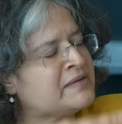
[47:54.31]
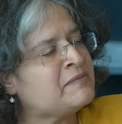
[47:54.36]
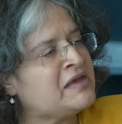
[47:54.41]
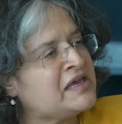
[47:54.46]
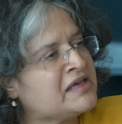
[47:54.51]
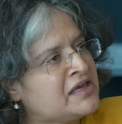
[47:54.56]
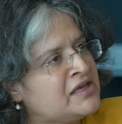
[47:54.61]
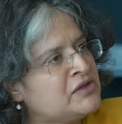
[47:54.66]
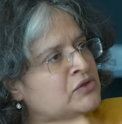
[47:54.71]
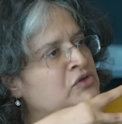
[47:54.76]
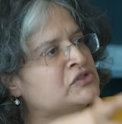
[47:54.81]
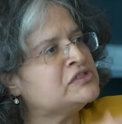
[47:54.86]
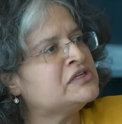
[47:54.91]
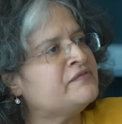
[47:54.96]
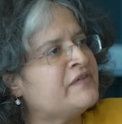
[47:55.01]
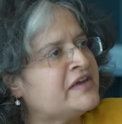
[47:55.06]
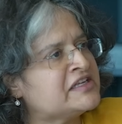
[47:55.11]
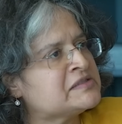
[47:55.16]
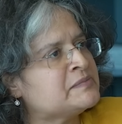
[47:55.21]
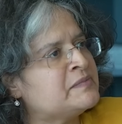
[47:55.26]
making those
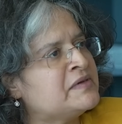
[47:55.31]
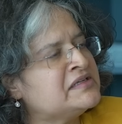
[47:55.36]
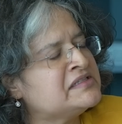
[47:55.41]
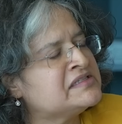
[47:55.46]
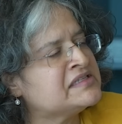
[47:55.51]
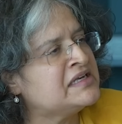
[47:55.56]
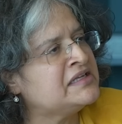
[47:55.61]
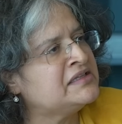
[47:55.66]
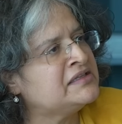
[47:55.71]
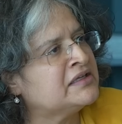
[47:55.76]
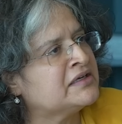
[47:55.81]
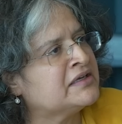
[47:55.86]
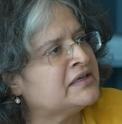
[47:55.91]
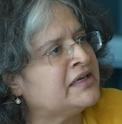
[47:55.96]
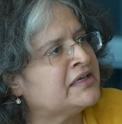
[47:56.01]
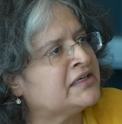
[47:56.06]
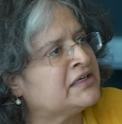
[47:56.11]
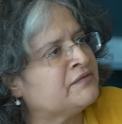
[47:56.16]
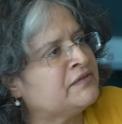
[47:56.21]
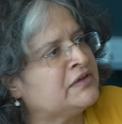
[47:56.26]
investments in the
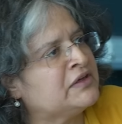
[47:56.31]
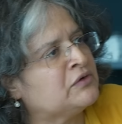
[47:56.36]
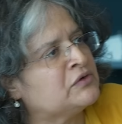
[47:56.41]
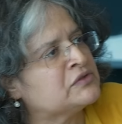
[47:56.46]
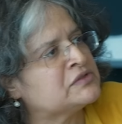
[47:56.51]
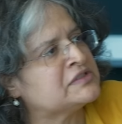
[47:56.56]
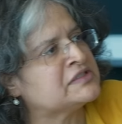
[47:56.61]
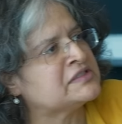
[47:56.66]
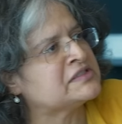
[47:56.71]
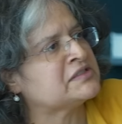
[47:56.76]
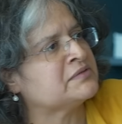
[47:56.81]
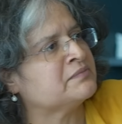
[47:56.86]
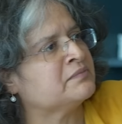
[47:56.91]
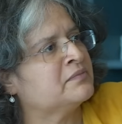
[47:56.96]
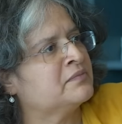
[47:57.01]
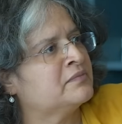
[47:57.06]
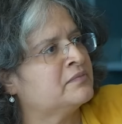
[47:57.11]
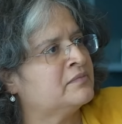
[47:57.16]
creative ecosystem?